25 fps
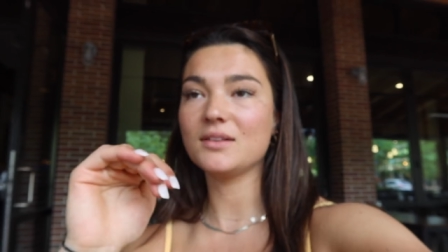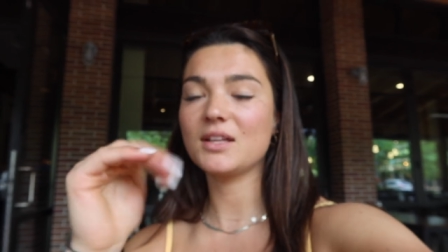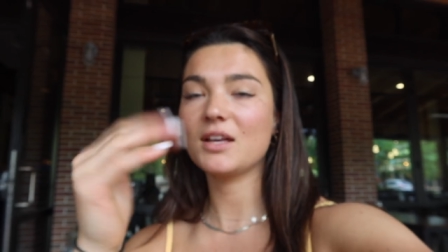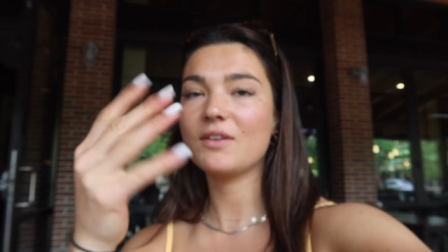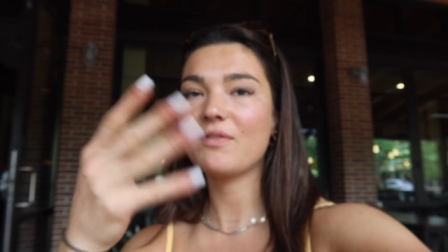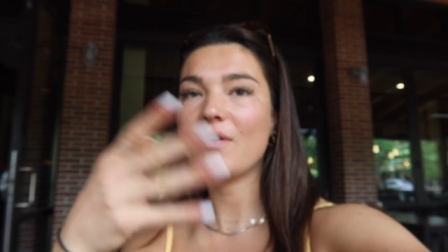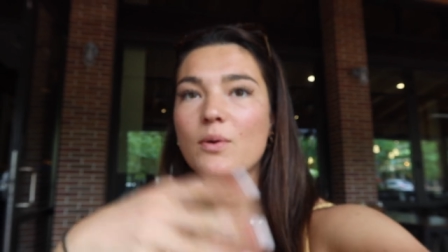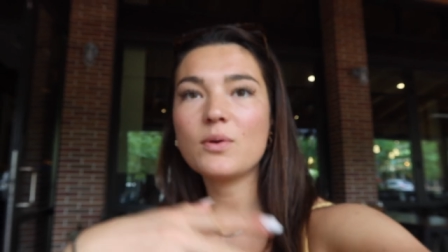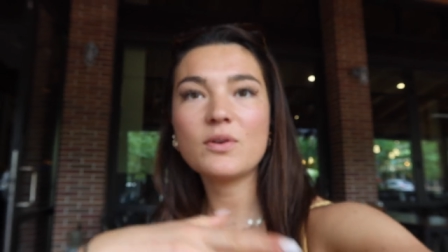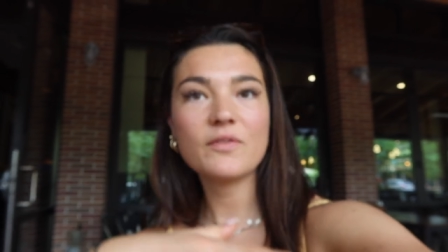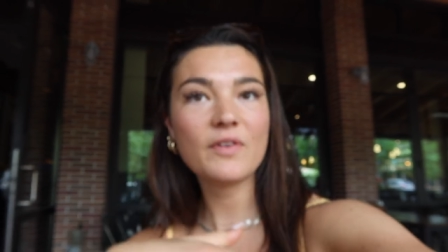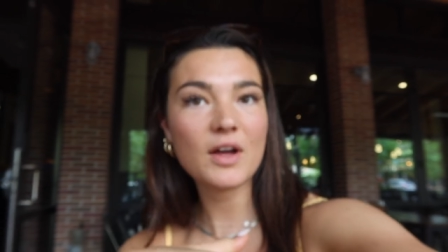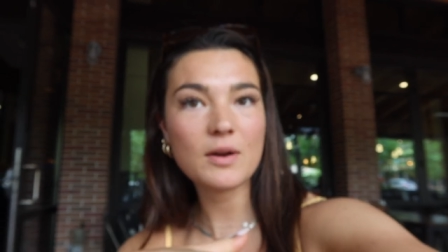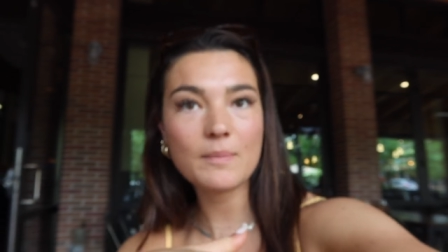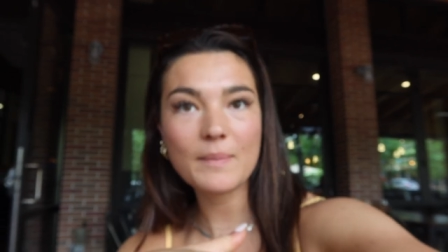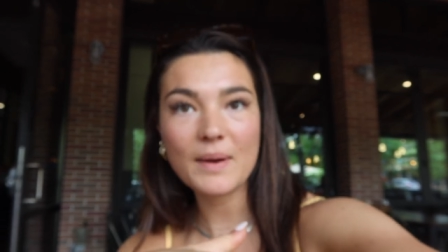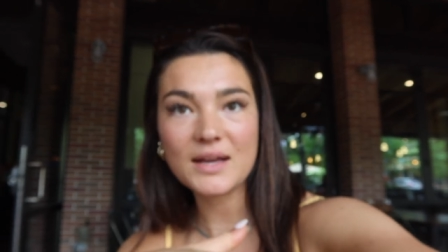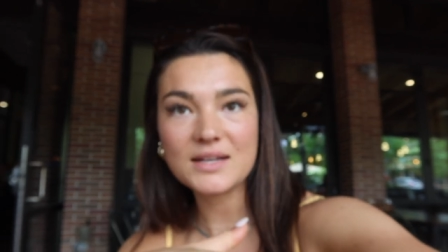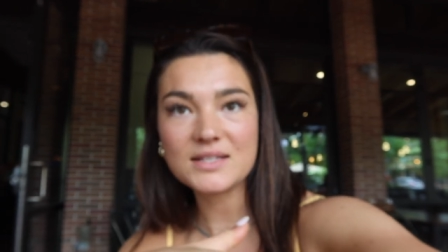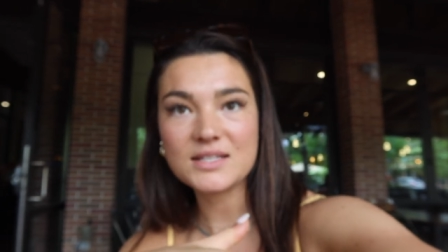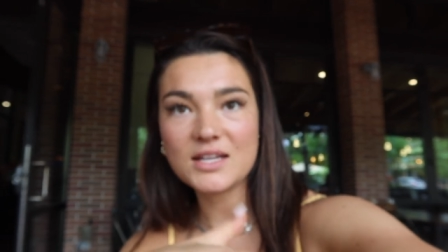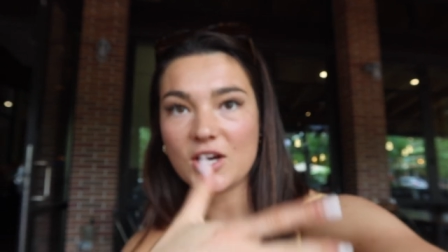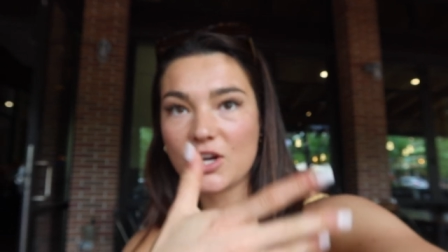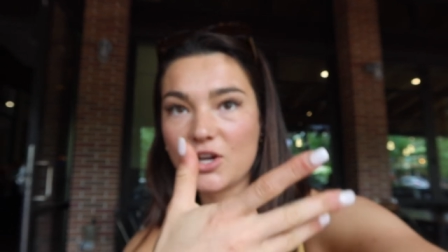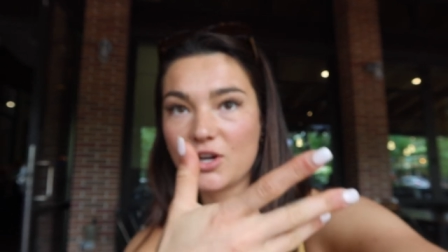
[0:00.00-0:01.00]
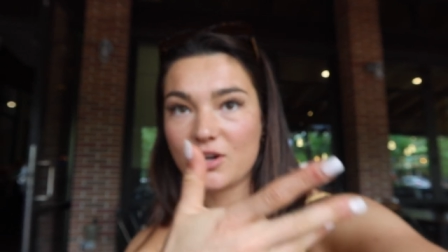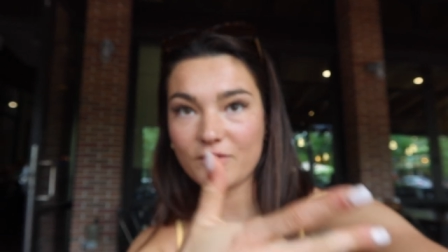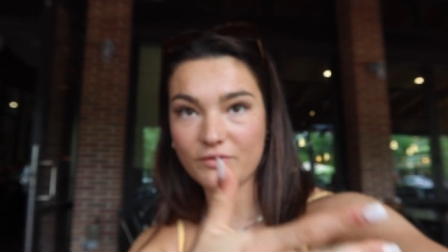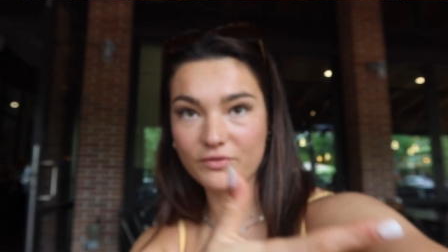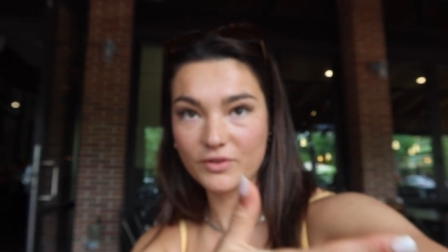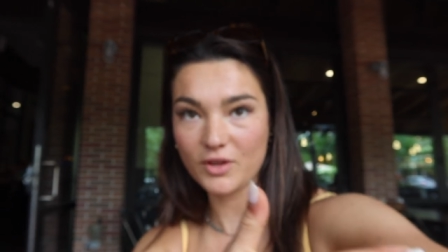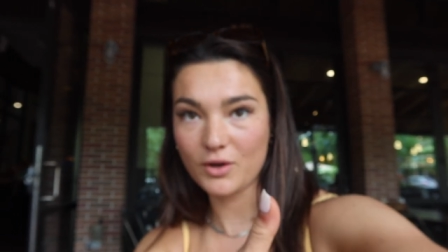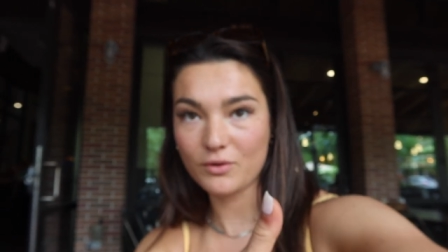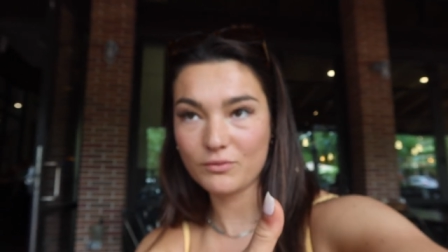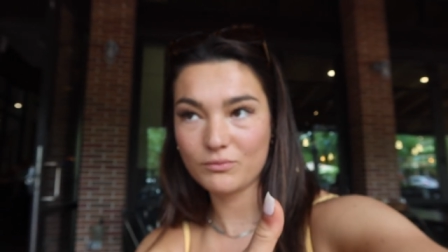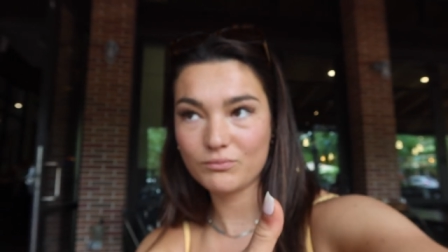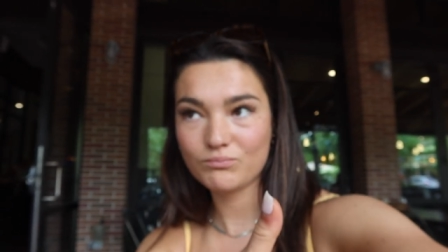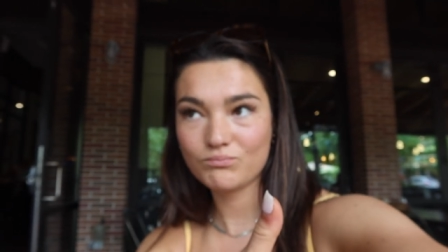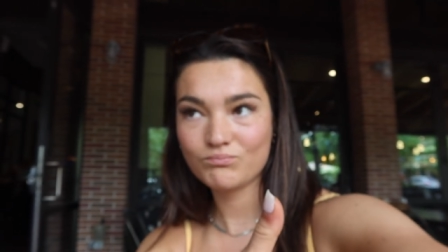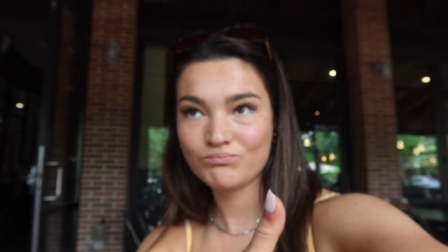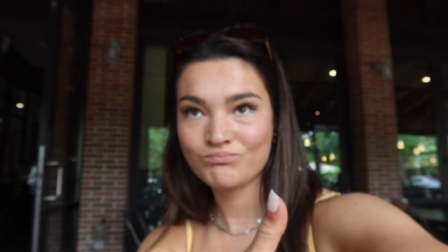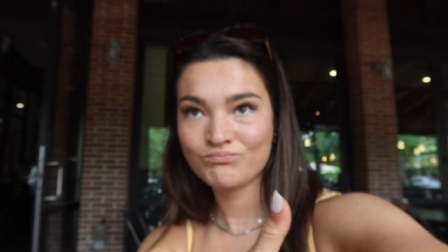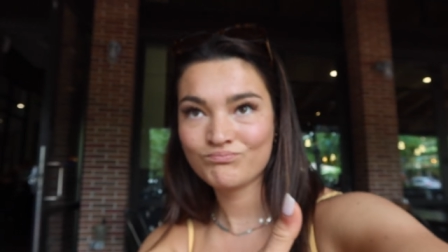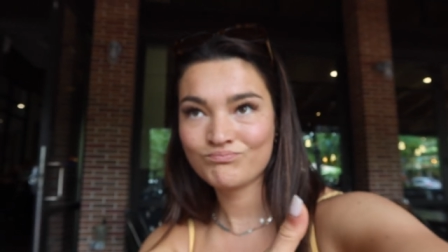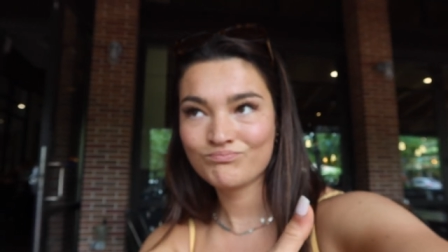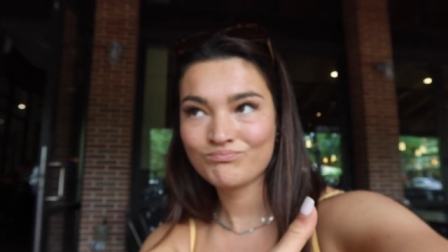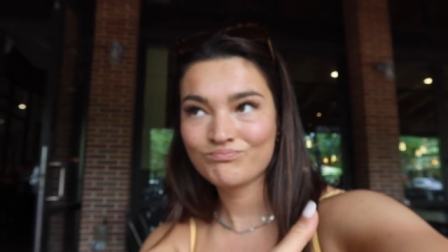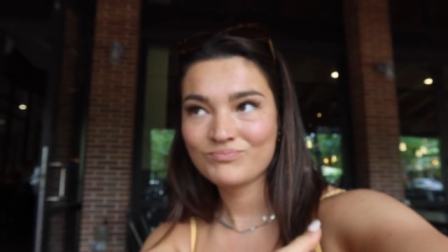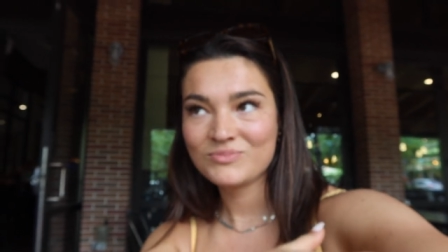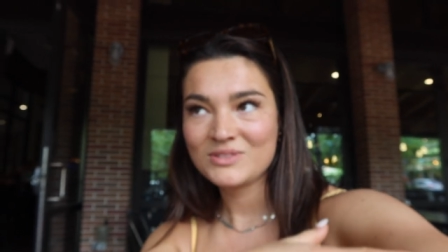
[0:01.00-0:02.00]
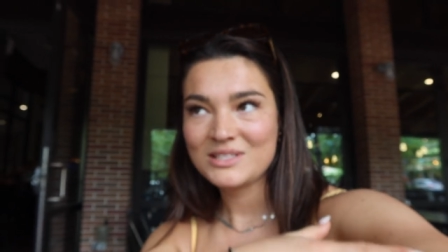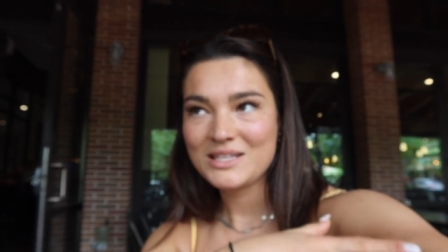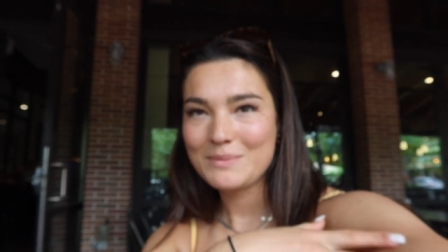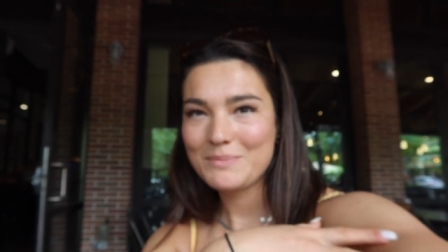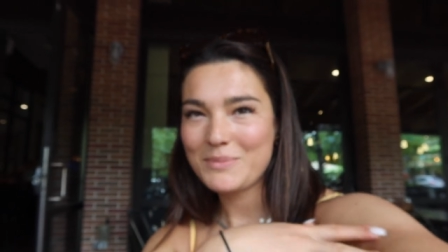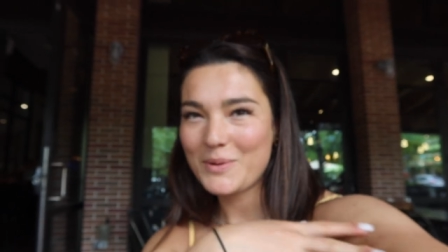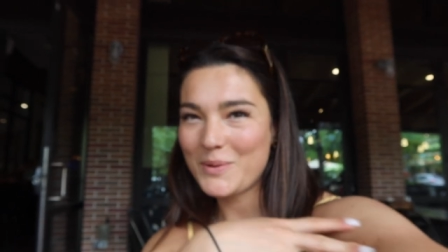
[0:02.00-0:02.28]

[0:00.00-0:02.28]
If I would have had my ID, I the floor,